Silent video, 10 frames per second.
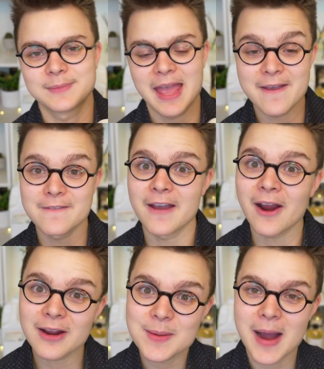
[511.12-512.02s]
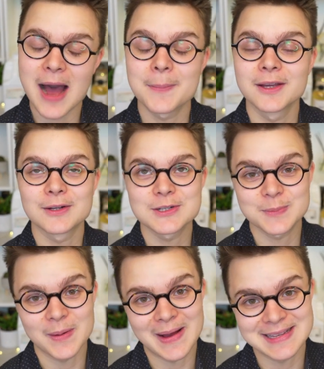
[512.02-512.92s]
a very popular
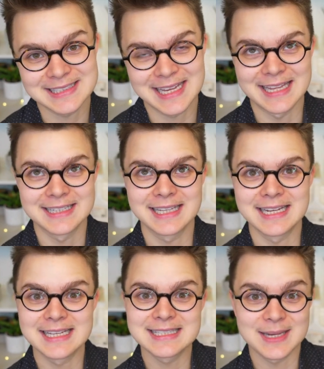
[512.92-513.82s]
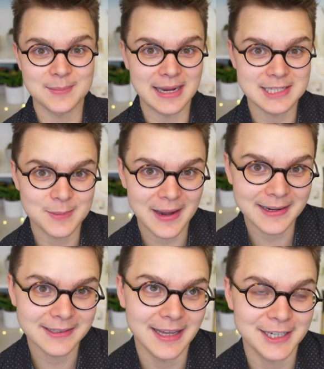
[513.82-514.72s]
spa scent that is in my spa
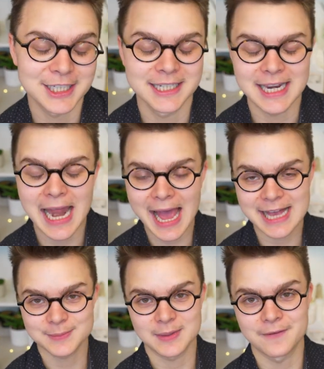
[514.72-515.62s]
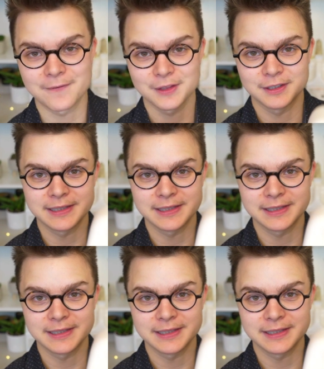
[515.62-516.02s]
collection and has been for the